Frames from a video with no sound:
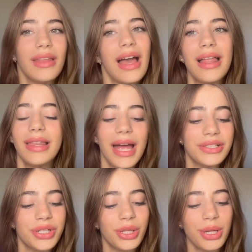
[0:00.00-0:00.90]
a
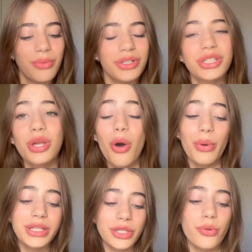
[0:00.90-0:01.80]
lash curler, which is
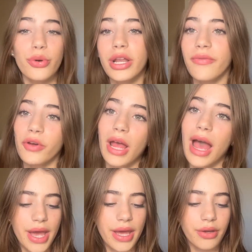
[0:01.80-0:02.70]
always wonderful to
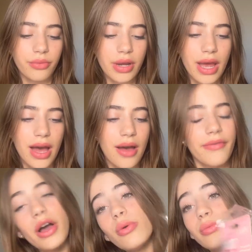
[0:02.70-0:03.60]
have. And we
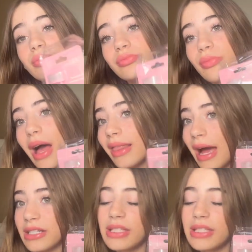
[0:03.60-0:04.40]
have, oh, a lash